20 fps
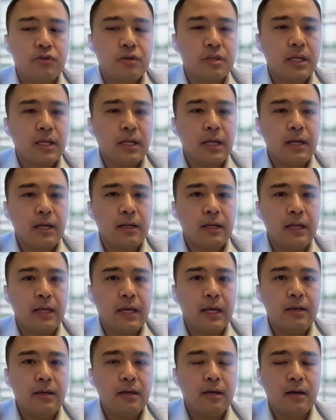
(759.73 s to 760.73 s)

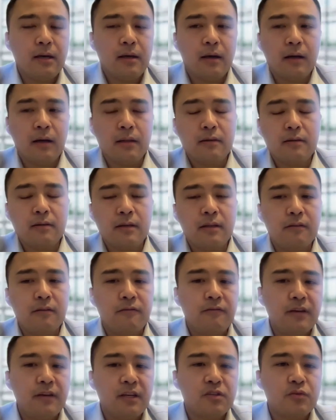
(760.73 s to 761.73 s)
interestingly, in the
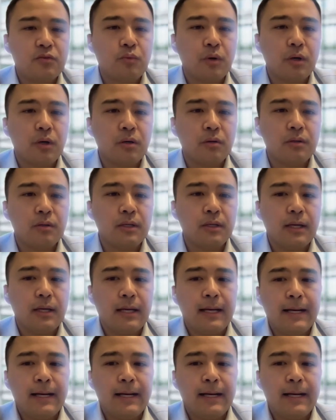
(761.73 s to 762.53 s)
fixed world,